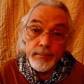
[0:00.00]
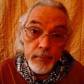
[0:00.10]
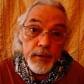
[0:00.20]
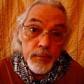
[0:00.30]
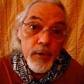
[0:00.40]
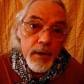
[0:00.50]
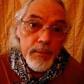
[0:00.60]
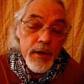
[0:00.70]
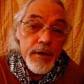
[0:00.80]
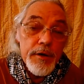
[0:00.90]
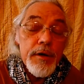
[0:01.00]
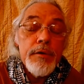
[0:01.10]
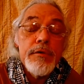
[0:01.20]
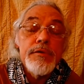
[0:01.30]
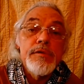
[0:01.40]
And what I'm going to
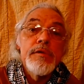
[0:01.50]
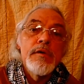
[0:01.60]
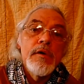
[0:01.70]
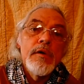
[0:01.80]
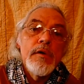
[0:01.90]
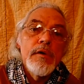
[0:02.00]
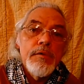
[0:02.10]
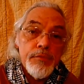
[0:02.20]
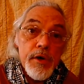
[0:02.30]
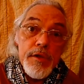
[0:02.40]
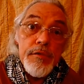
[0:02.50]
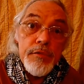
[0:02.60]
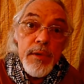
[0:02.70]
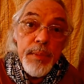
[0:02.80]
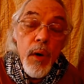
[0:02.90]
do is read
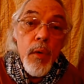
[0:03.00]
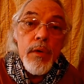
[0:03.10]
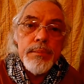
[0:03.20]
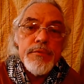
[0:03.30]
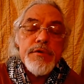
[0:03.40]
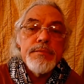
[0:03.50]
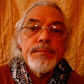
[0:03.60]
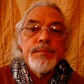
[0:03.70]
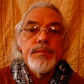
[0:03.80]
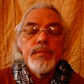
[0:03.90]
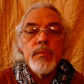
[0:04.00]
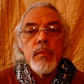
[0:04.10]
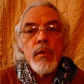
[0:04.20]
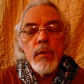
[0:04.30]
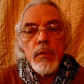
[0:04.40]
3 poems.
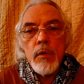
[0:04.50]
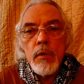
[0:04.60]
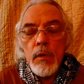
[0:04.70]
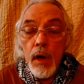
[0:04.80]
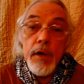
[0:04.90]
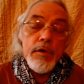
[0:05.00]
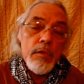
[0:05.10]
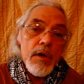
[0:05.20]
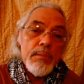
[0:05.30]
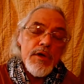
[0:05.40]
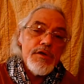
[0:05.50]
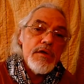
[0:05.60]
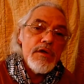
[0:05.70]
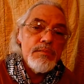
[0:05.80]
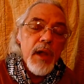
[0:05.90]
I do want to mention
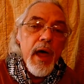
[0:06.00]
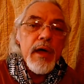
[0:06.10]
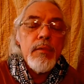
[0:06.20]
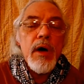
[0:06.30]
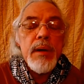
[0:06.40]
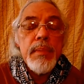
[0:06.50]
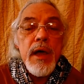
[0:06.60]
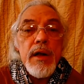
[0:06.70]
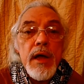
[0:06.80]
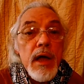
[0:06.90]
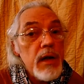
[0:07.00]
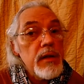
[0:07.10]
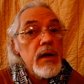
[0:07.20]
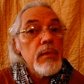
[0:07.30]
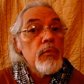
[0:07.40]
this black and white bandana
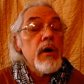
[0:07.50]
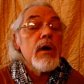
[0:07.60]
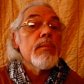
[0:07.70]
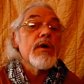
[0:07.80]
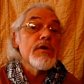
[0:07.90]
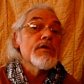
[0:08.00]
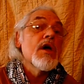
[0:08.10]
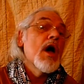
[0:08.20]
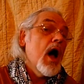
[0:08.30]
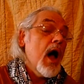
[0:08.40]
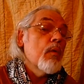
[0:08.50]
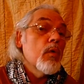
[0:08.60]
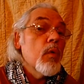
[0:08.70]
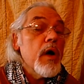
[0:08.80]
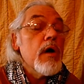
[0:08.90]
that I'm wearing because I
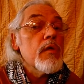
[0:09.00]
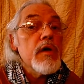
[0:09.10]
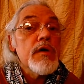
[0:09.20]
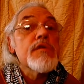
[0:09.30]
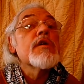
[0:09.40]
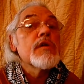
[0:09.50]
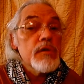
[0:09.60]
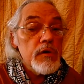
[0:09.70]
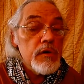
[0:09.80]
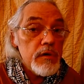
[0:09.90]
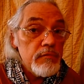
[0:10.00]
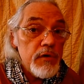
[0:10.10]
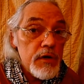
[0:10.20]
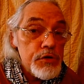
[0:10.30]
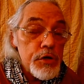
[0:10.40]
will wear this to the
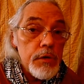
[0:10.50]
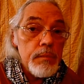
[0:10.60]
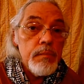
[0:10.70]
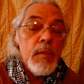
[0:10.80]
convention.